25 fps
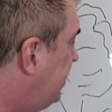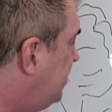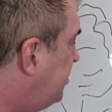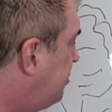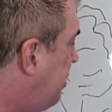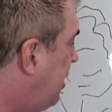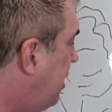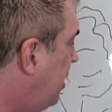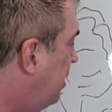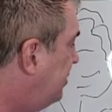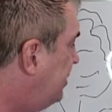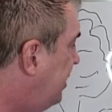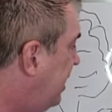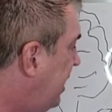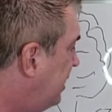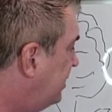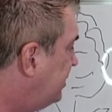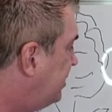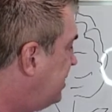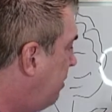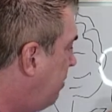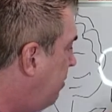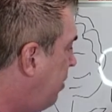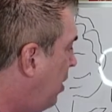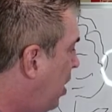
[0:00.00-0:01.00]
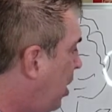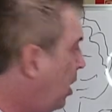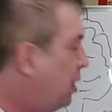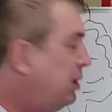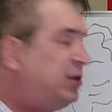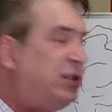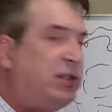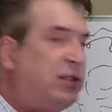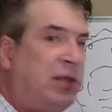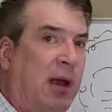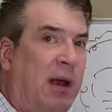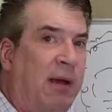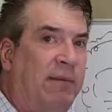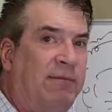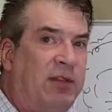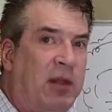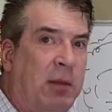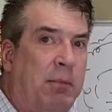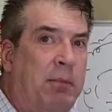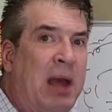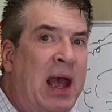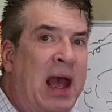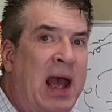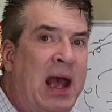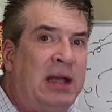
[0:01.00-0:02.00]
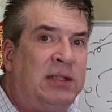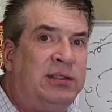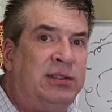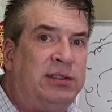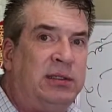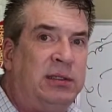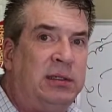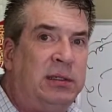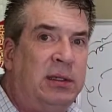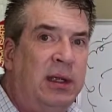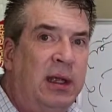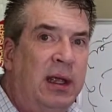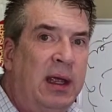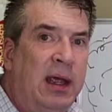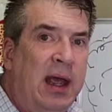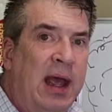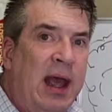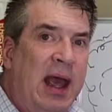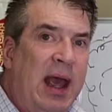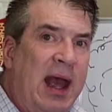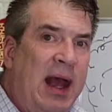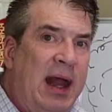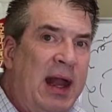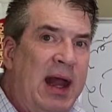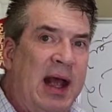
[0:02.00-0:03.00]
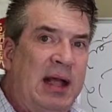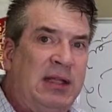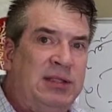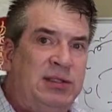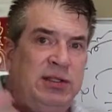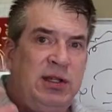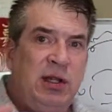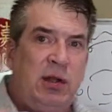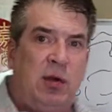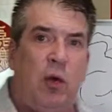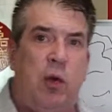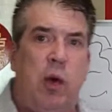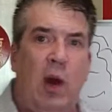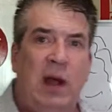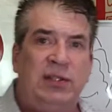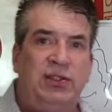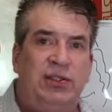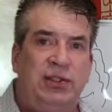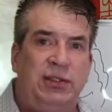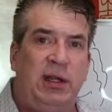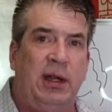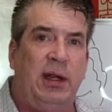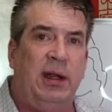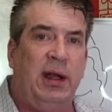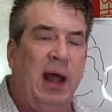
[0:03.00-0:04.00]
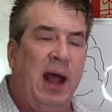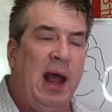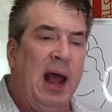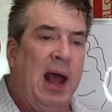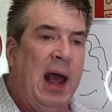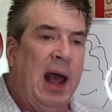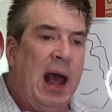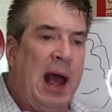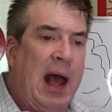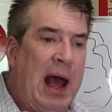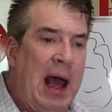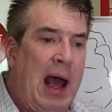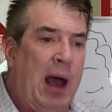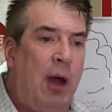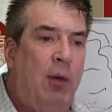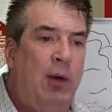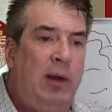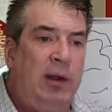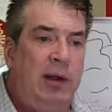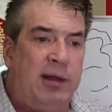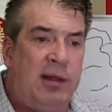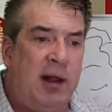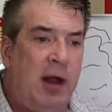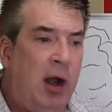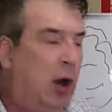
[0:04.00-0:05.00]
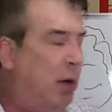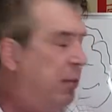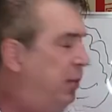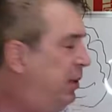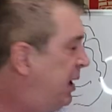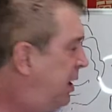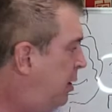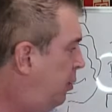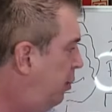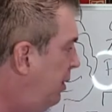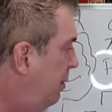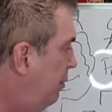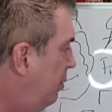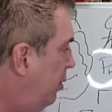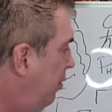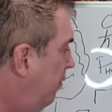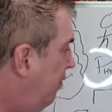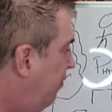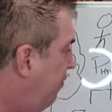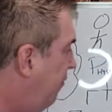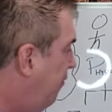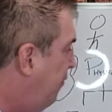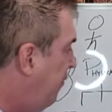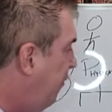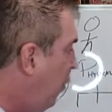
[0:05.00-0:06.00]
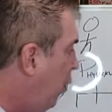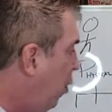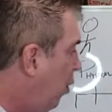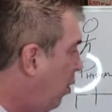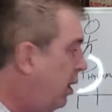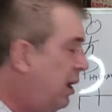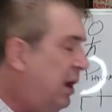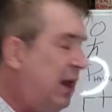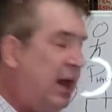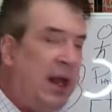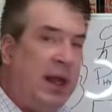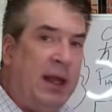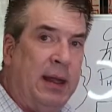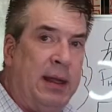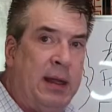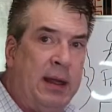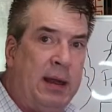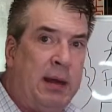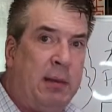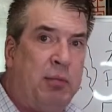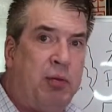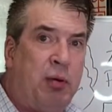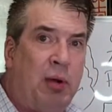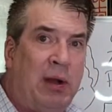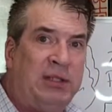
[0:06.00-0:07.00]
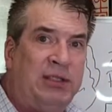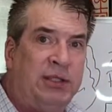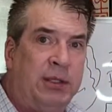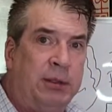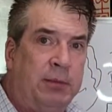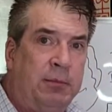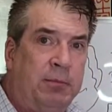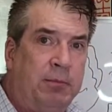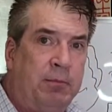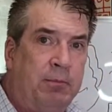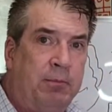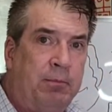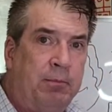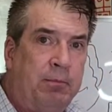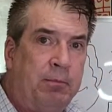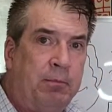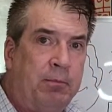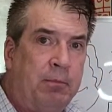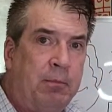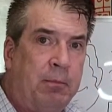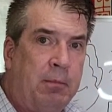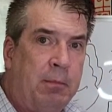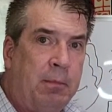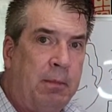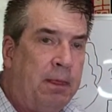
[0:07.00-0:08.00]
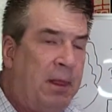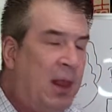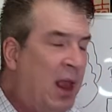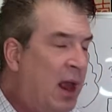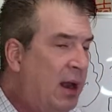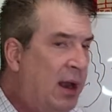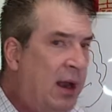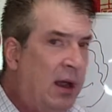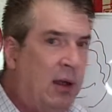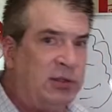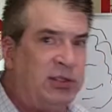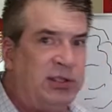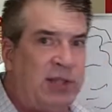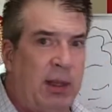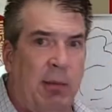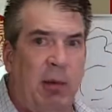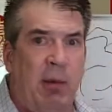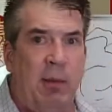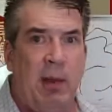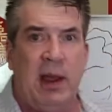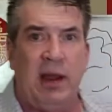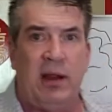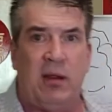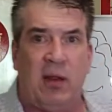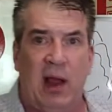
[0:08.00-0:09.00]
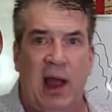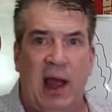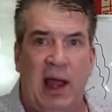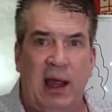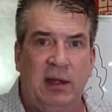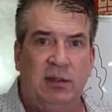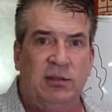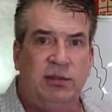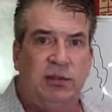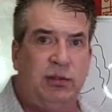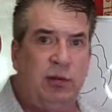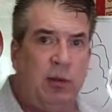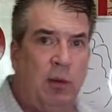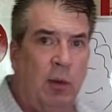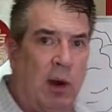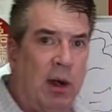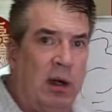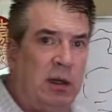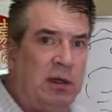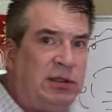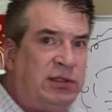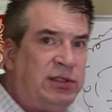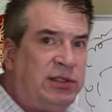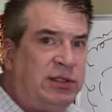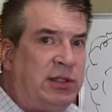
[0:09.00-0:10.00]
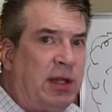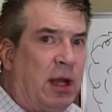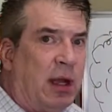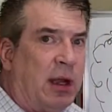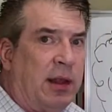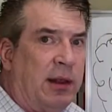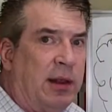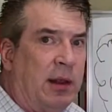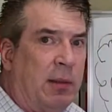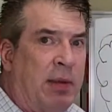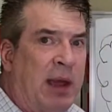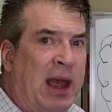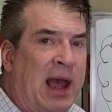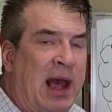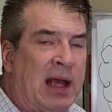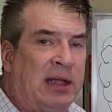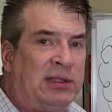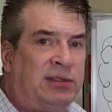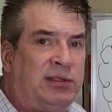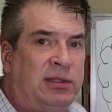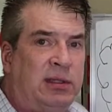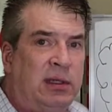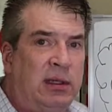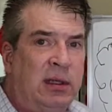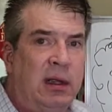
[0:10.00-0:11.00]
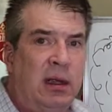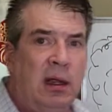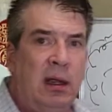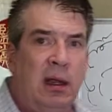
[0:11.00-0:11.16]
these parts as the parts of the past and ask the question how in therapy can we move forward into the present? Now, some of my clients who aren't stuck in the past